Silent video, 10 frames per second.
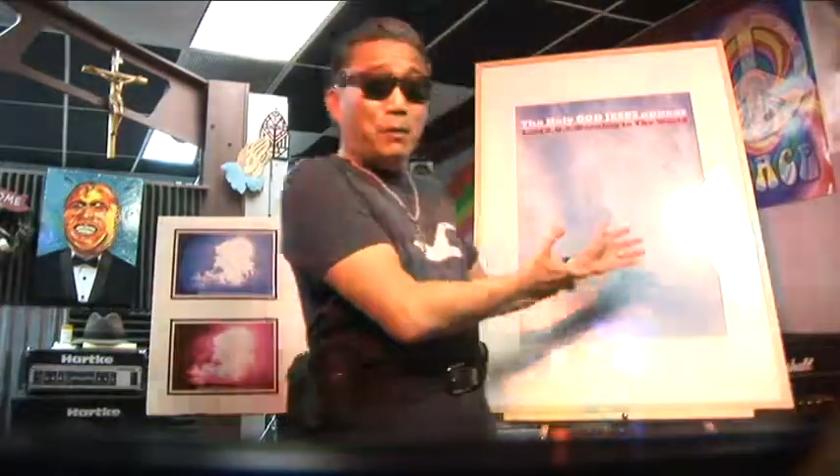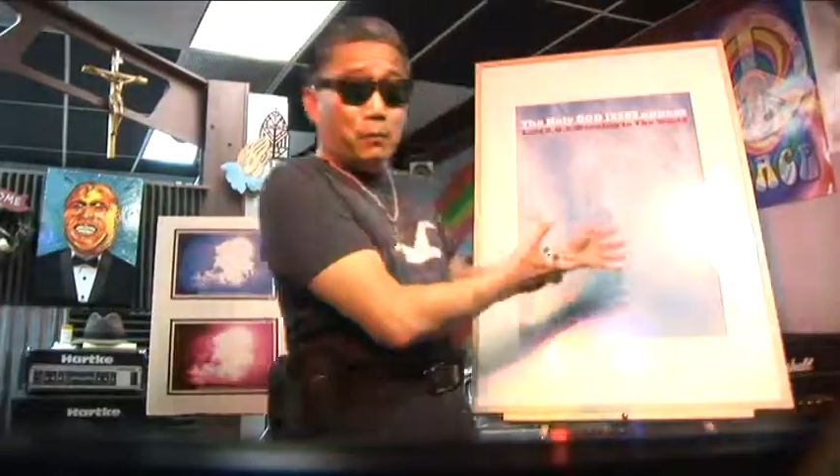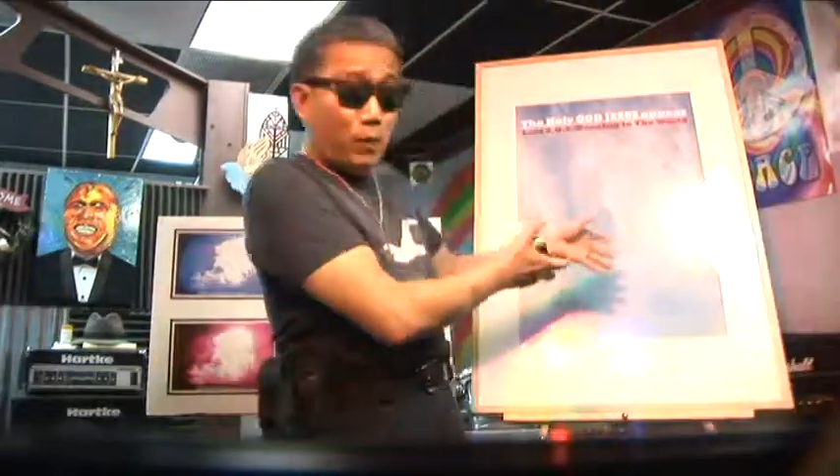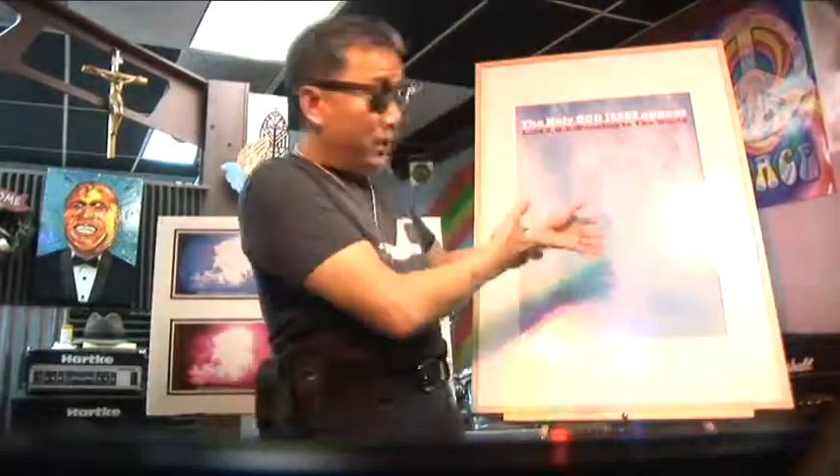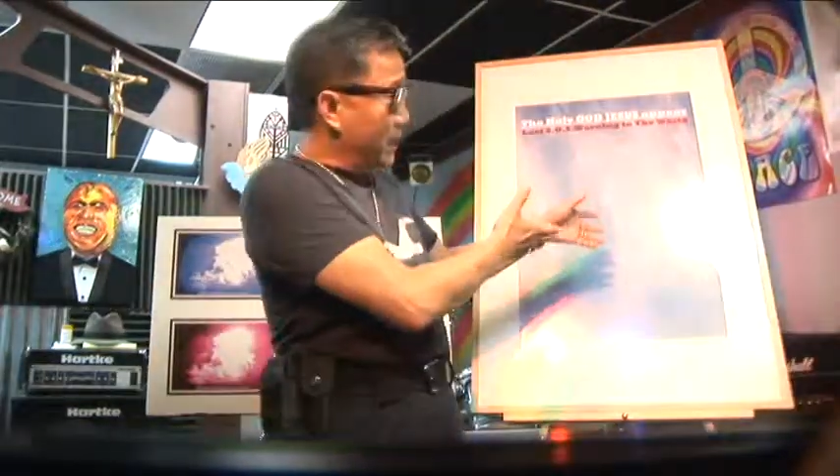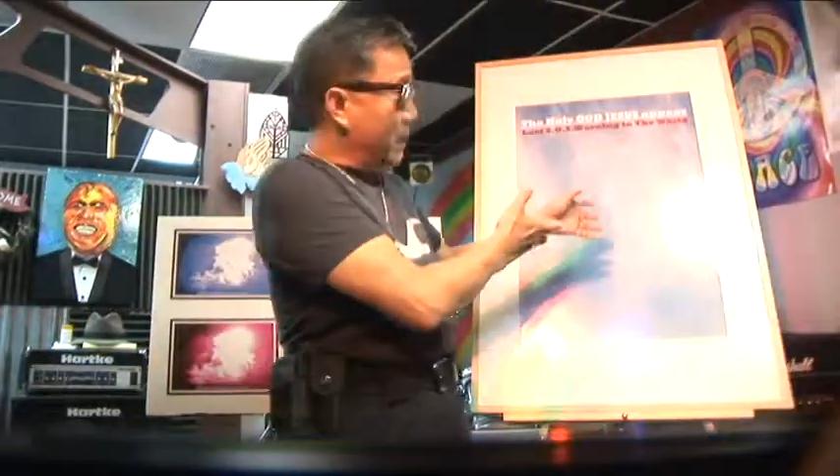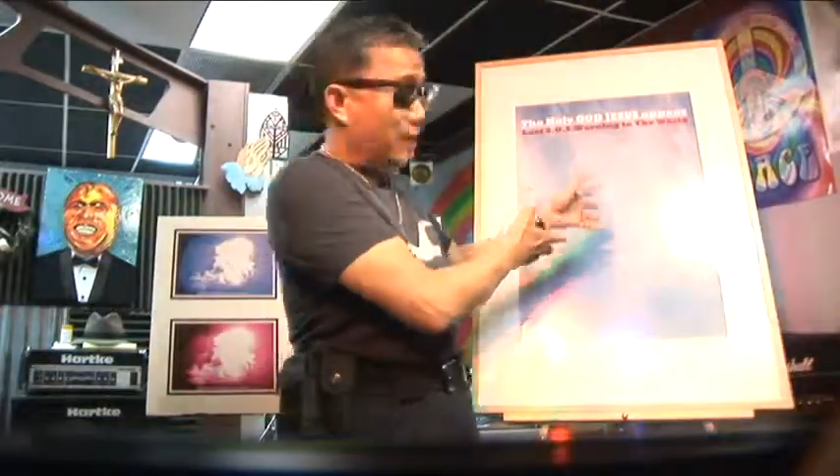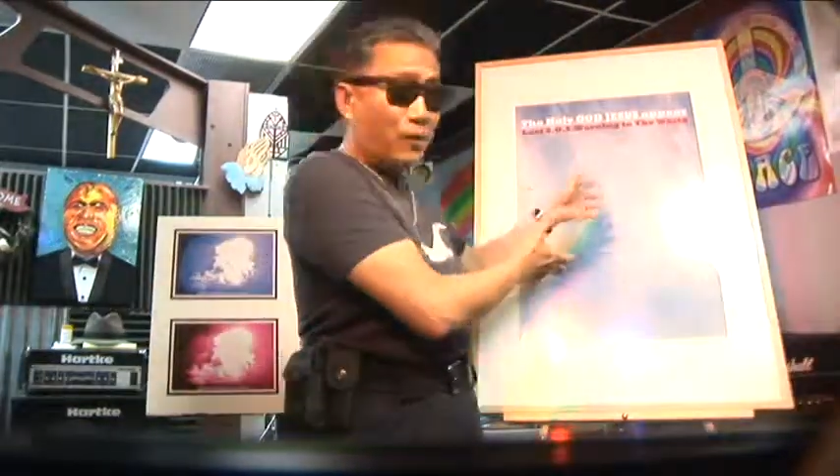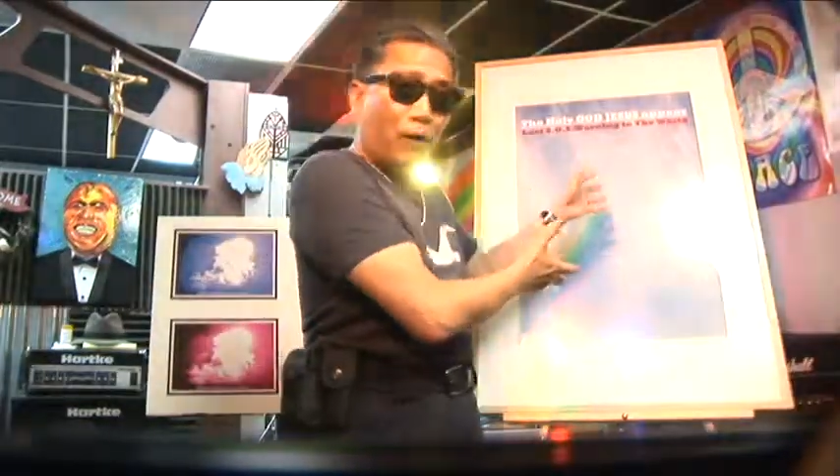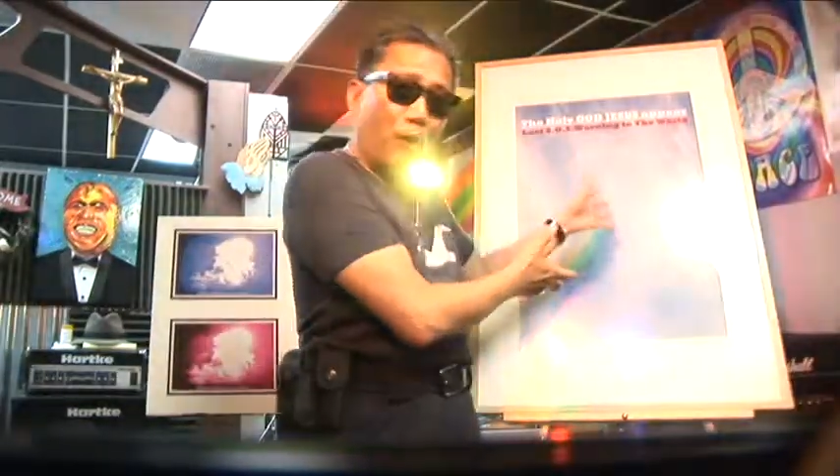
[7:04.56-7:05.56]
Put it in
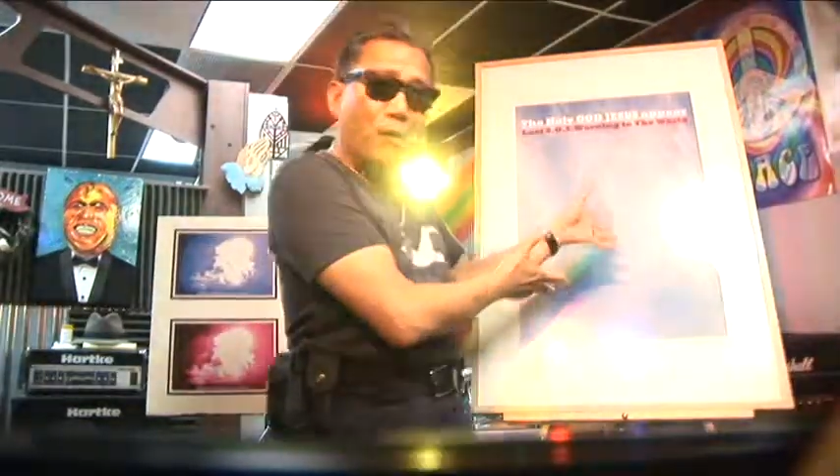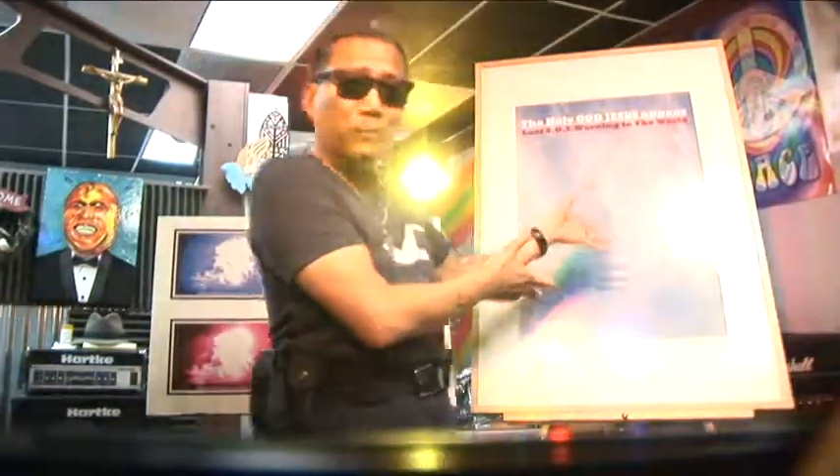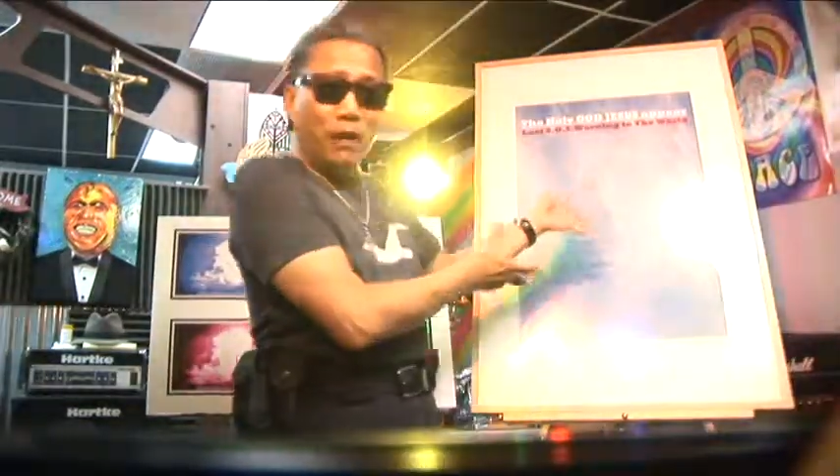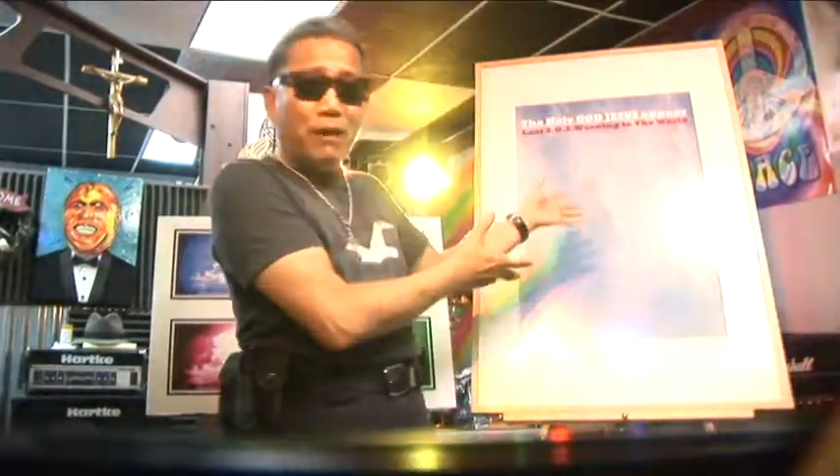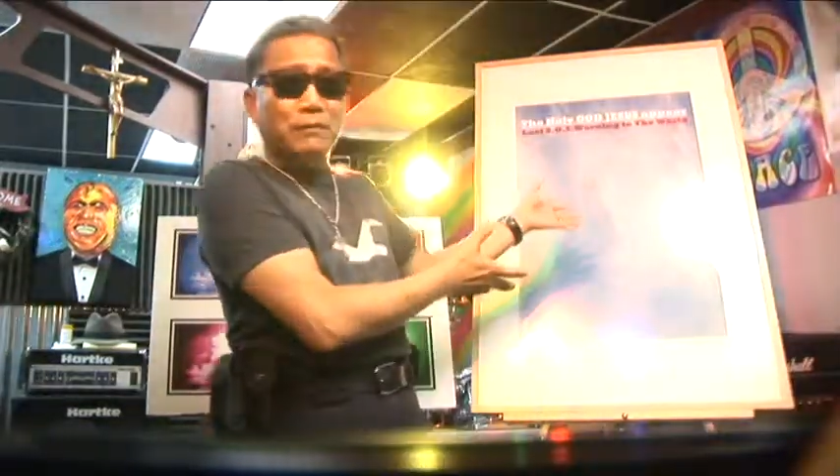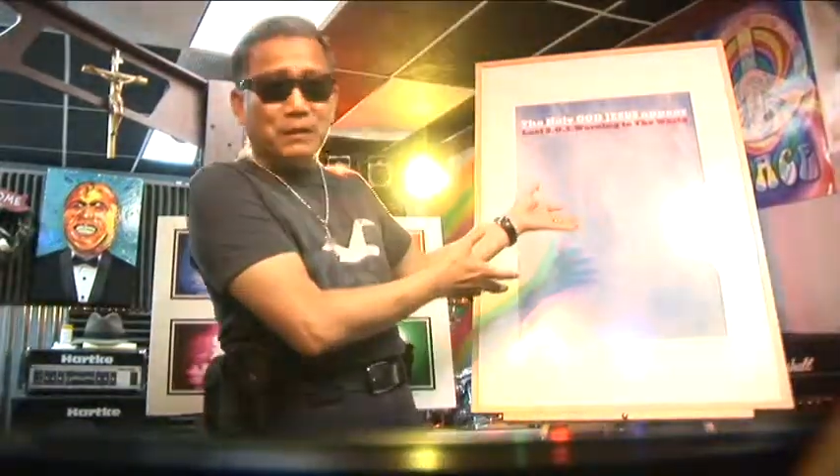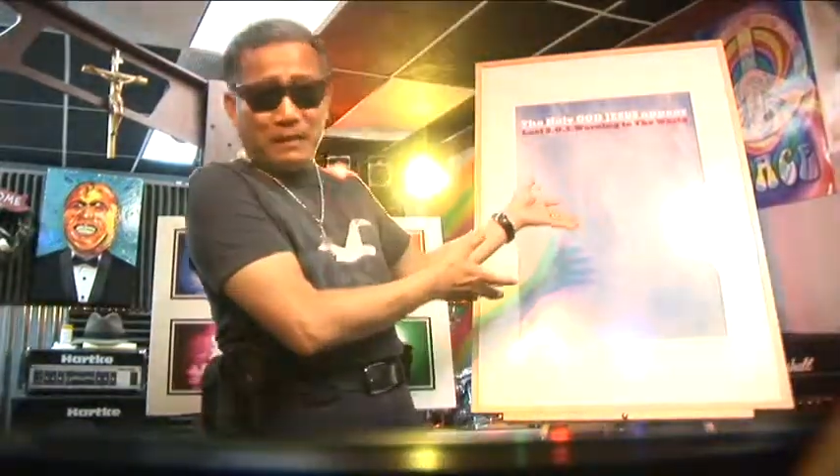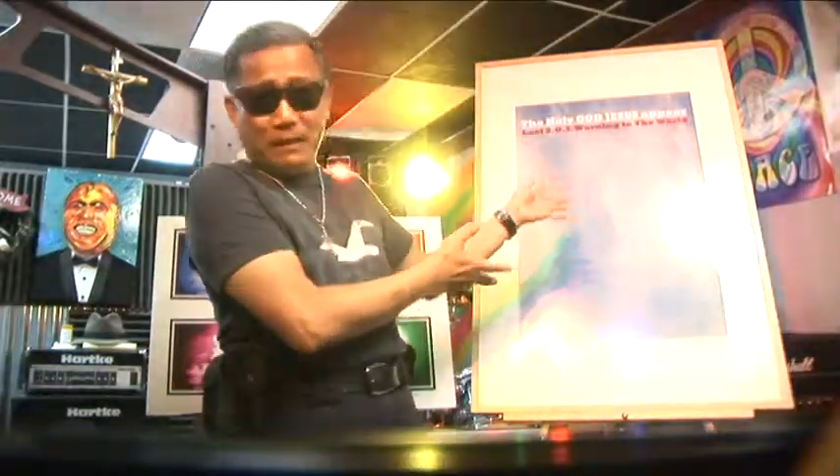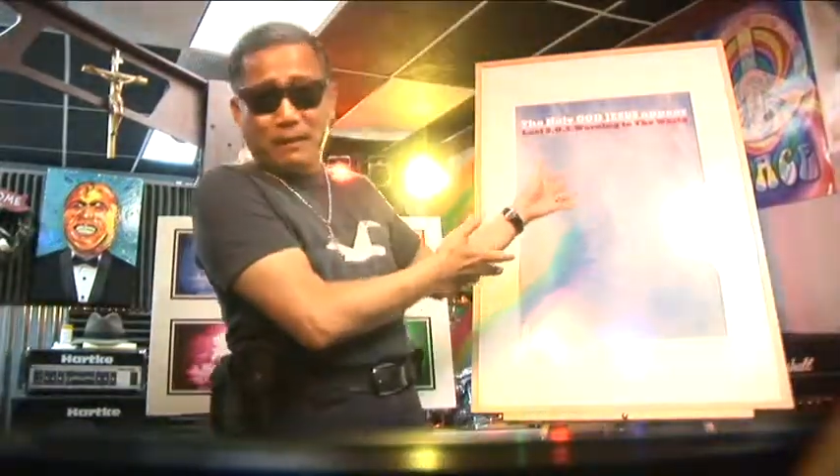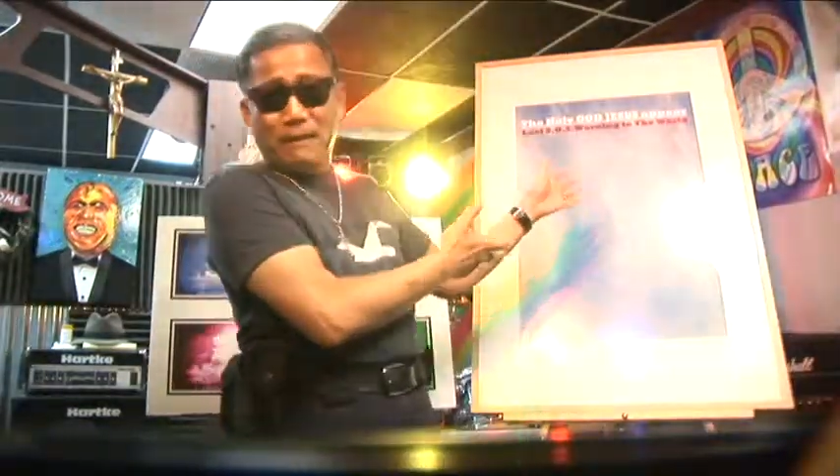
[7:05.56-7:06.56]
your home, your
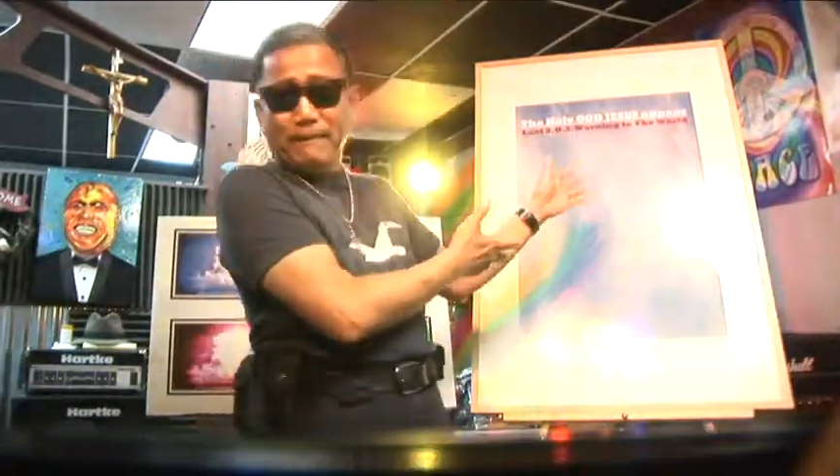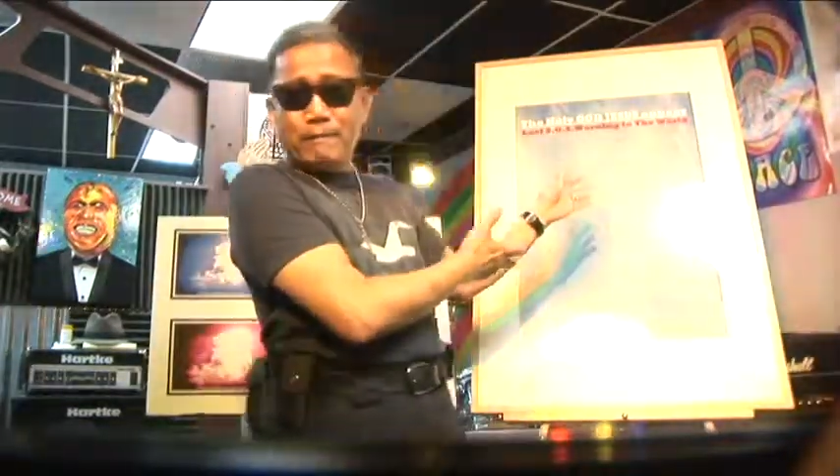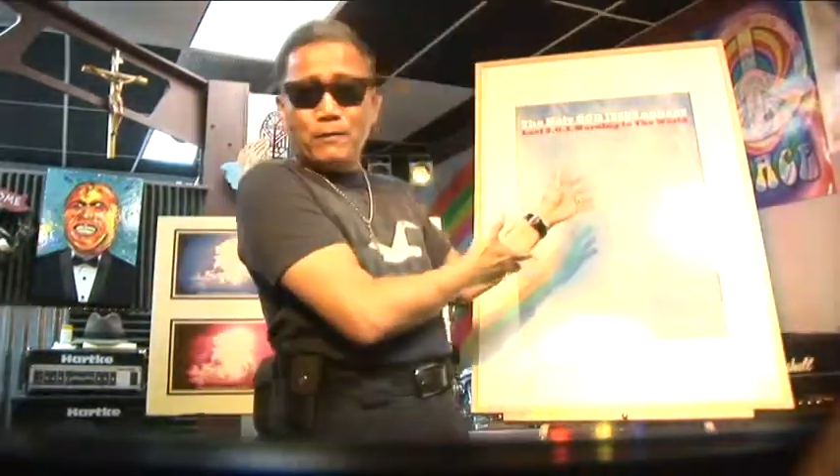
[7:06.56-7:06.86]
office, you know,